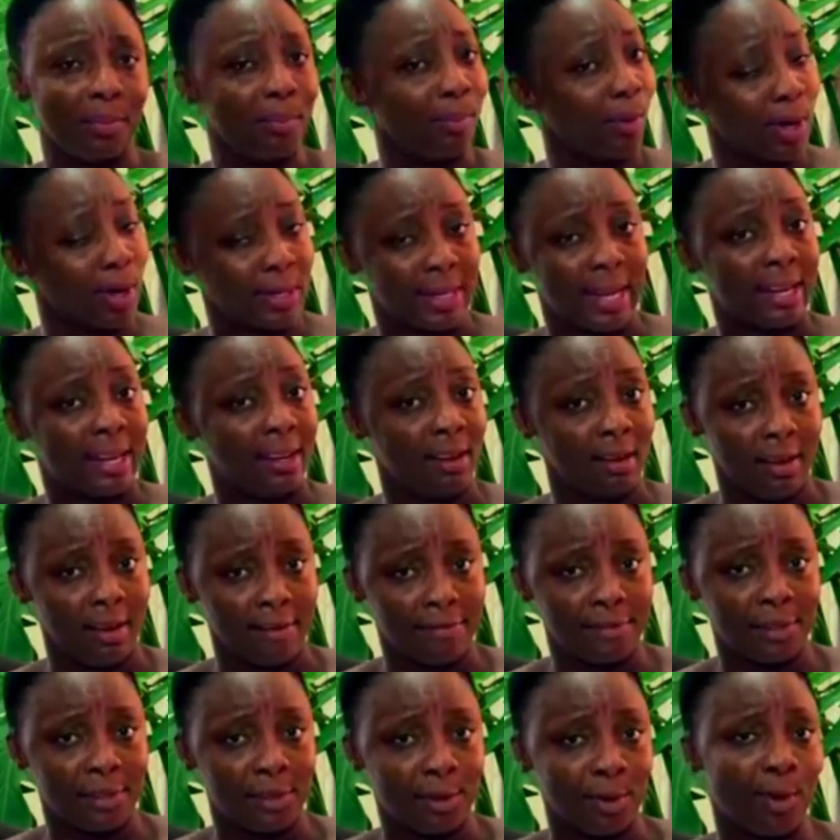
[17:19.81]
more than he
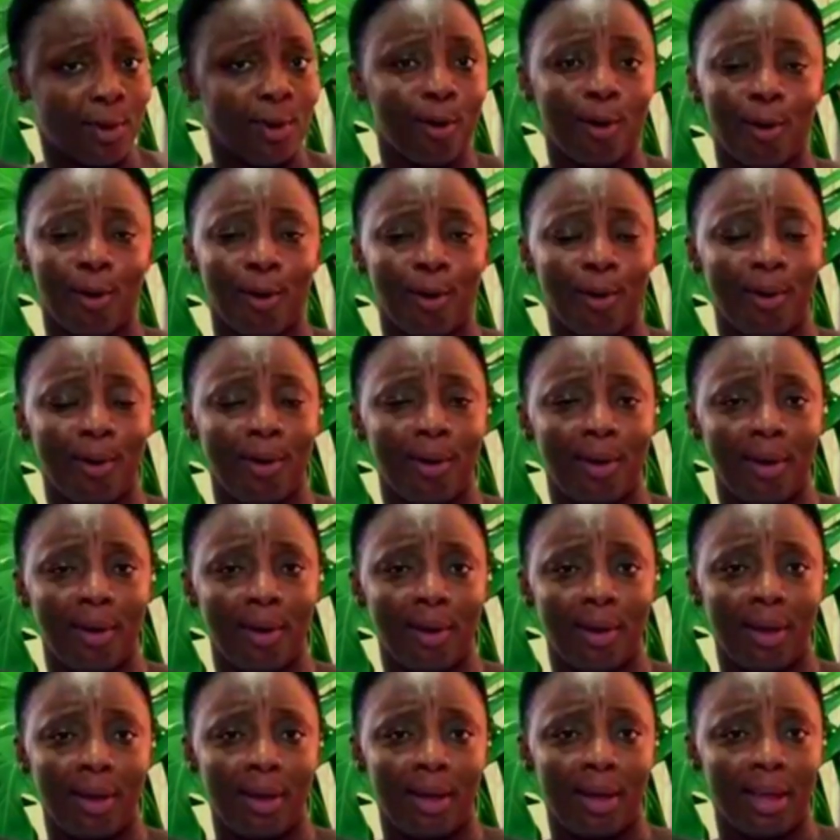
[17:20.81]
loves you, or
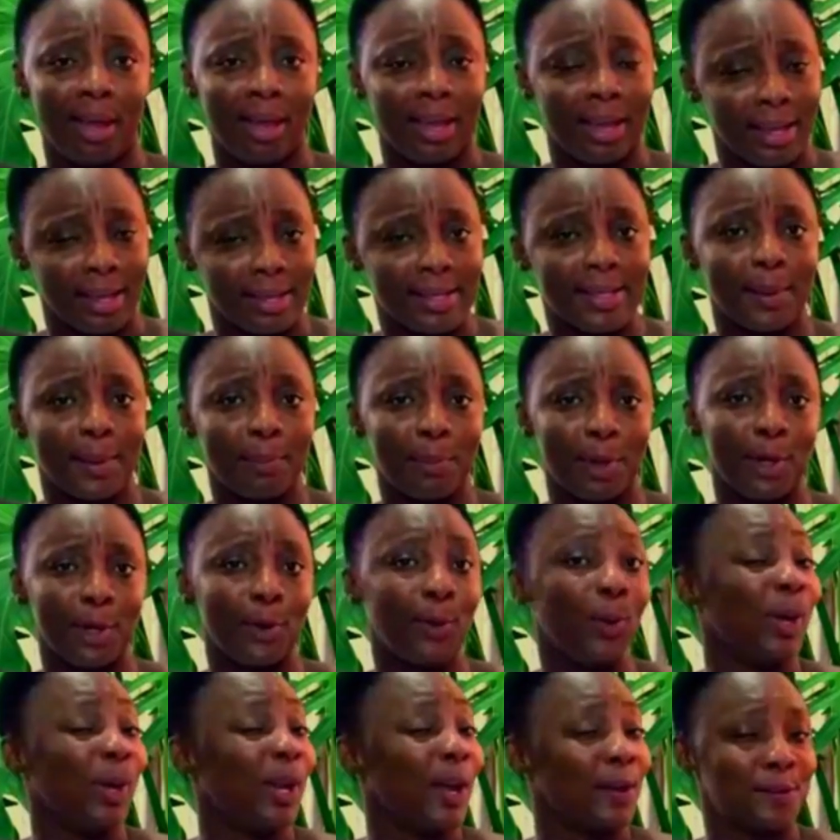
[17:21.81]
get
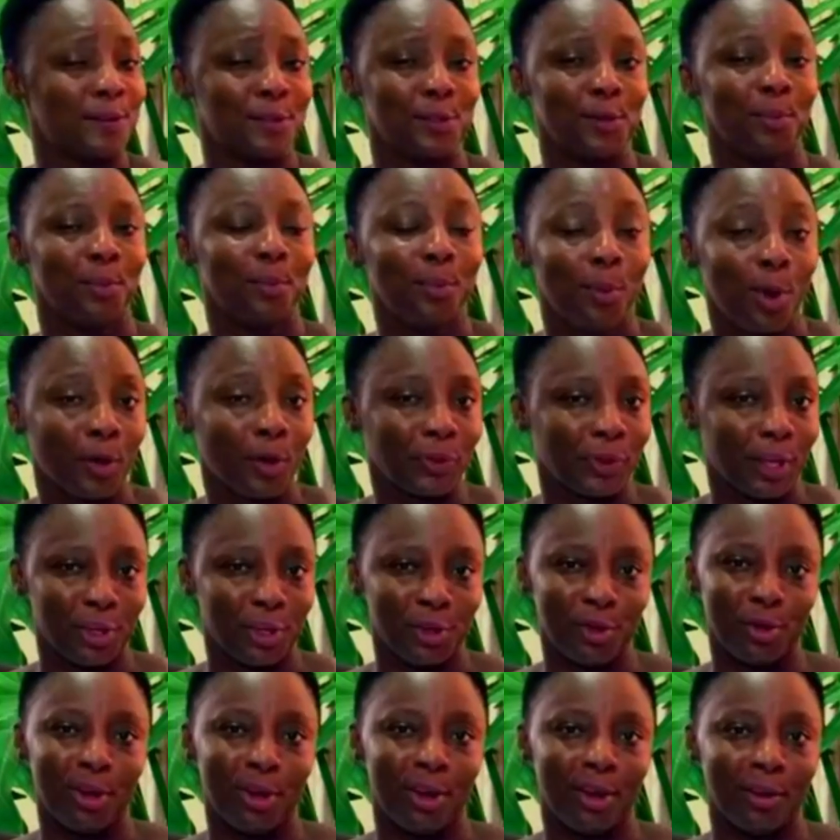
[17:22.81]
somebody who loves you more than
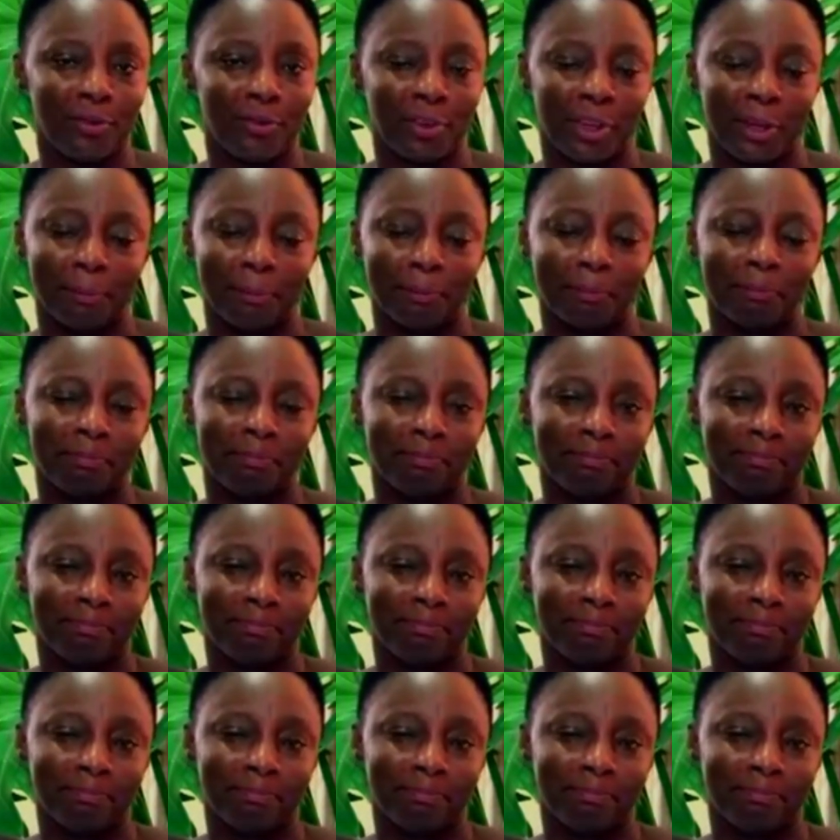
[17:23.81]
you love him?